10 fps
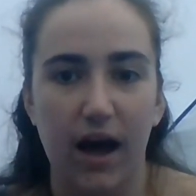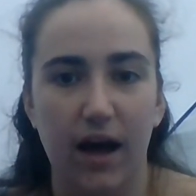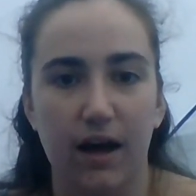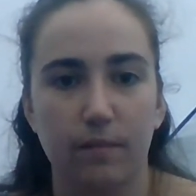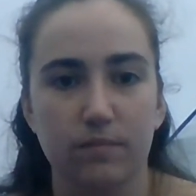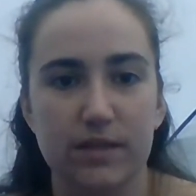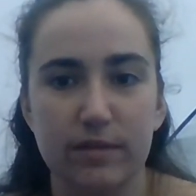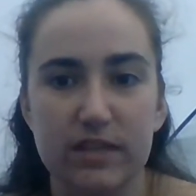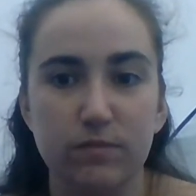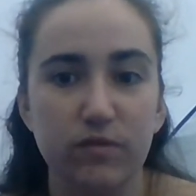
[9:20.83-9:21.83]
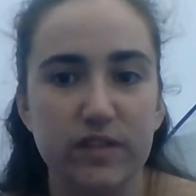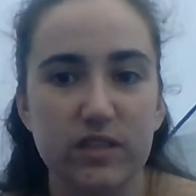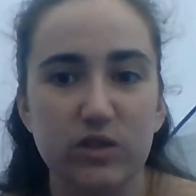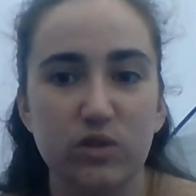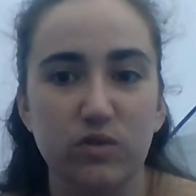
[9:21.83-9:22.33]
Some of these movements
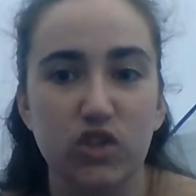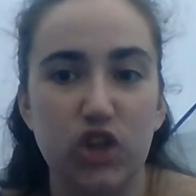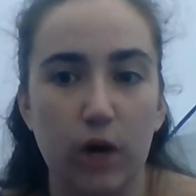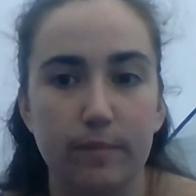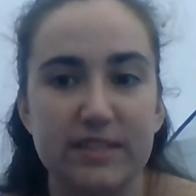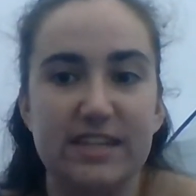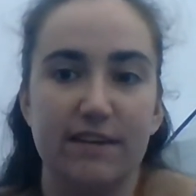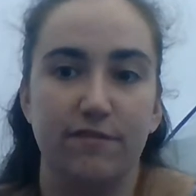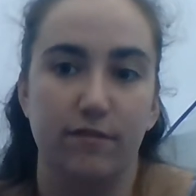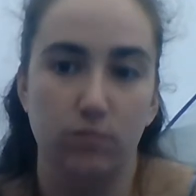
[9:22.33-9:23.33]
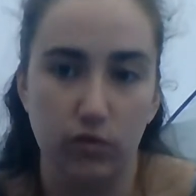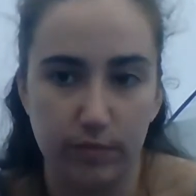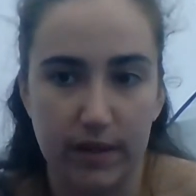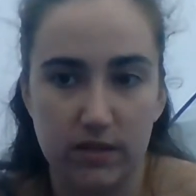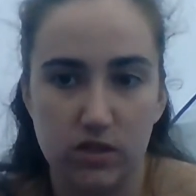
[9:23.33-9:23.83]
include sharp, stiff
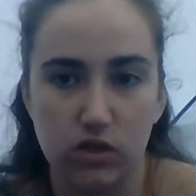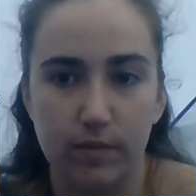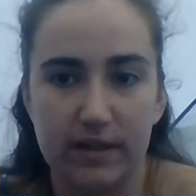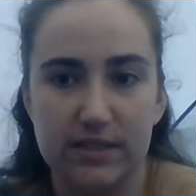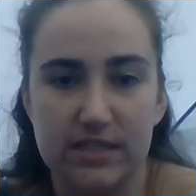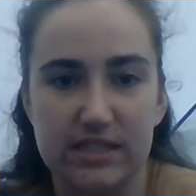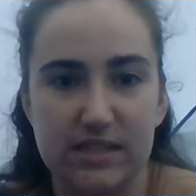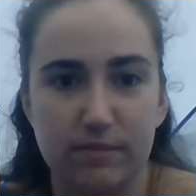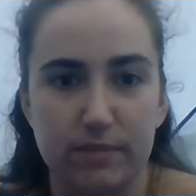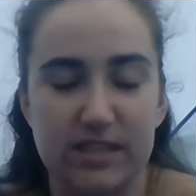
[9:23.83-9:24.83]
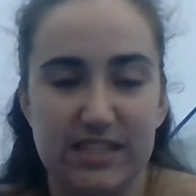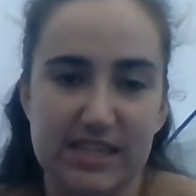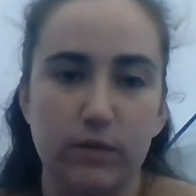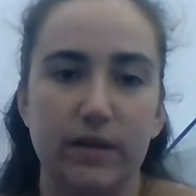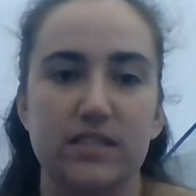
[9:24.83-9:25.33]
movements. So you might see sometimes a
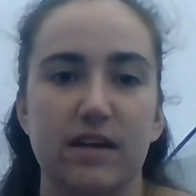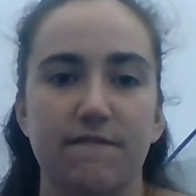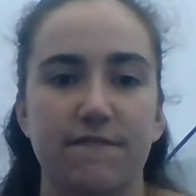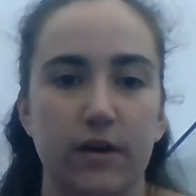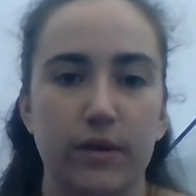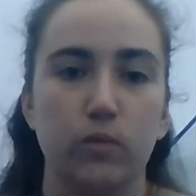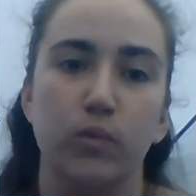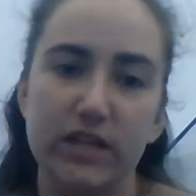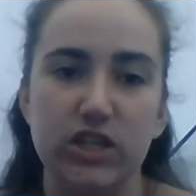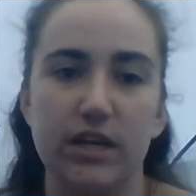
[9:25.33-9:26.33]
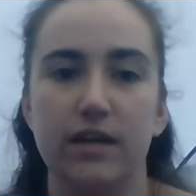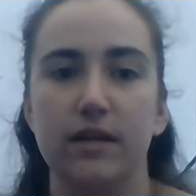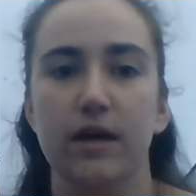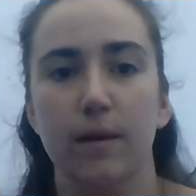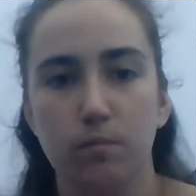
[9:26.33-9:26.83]
sequence of very rigid
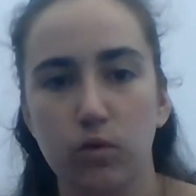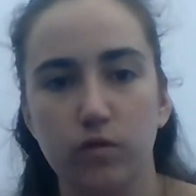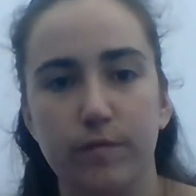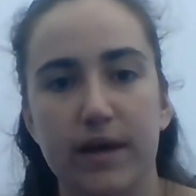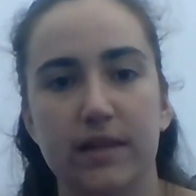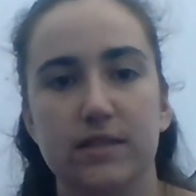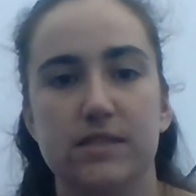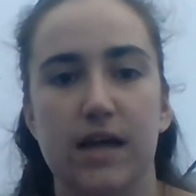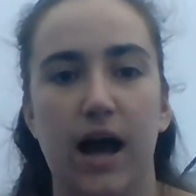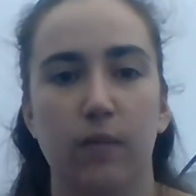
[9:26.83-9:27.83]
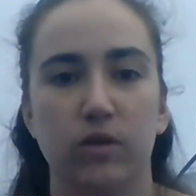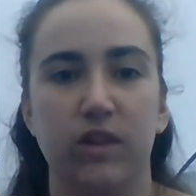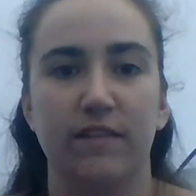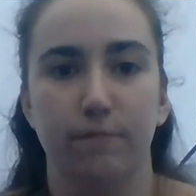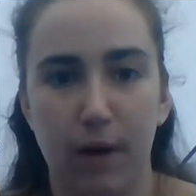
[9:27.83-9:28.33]
movements with lots
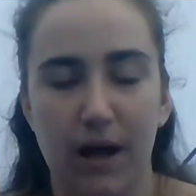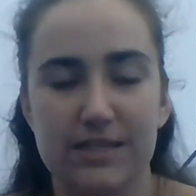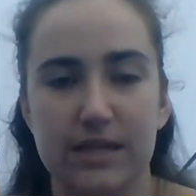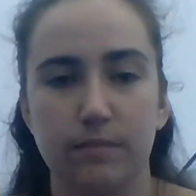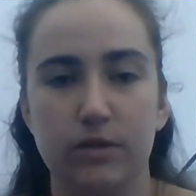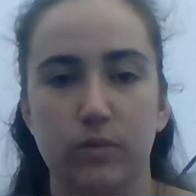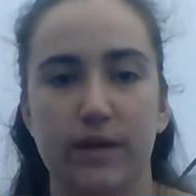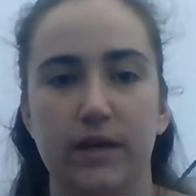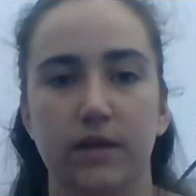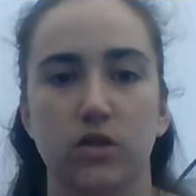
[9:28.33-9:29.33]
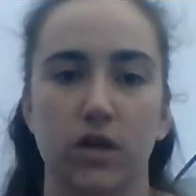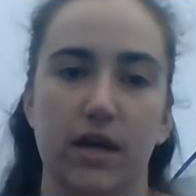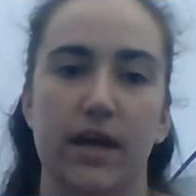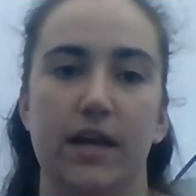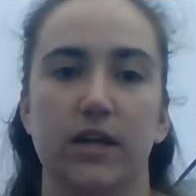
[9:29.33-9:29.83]
of pausing in between,
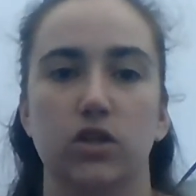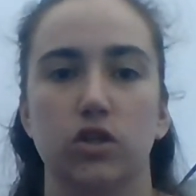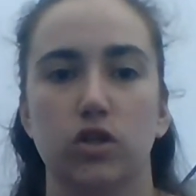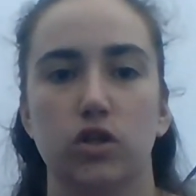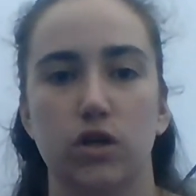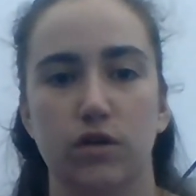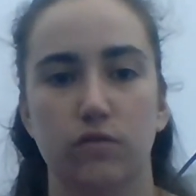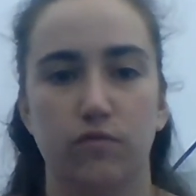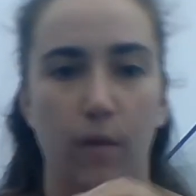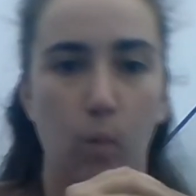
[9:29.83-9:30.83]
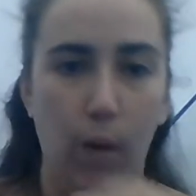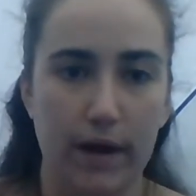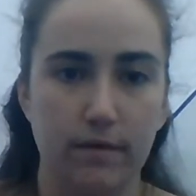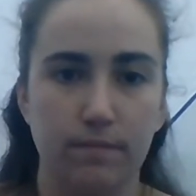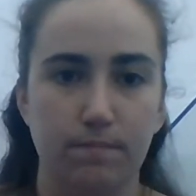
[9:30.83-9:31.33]
hitting from
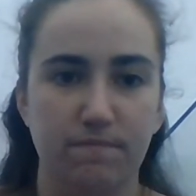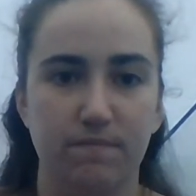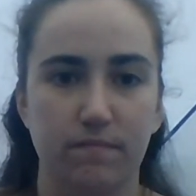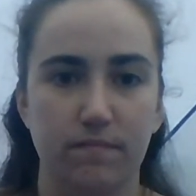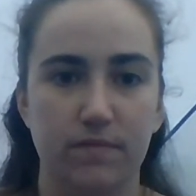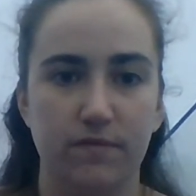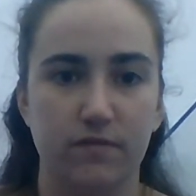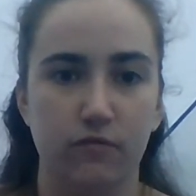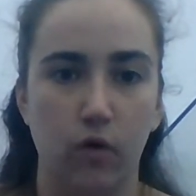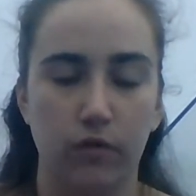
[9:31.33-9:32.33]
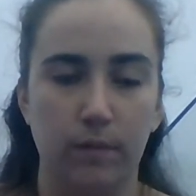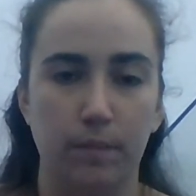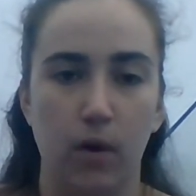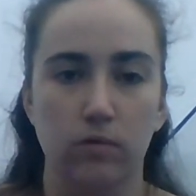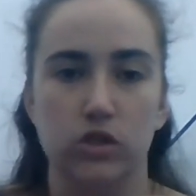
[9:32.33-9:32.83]
one frozen
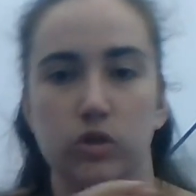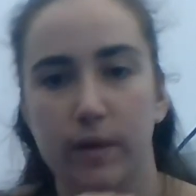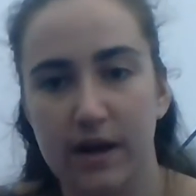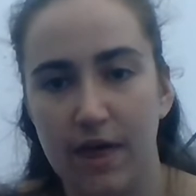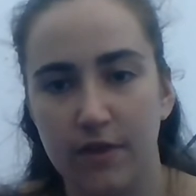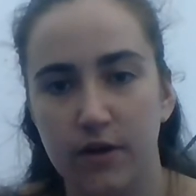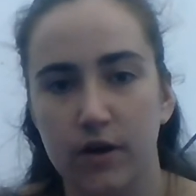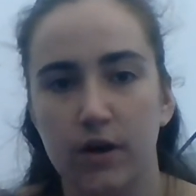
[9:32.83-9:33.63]
pose to another,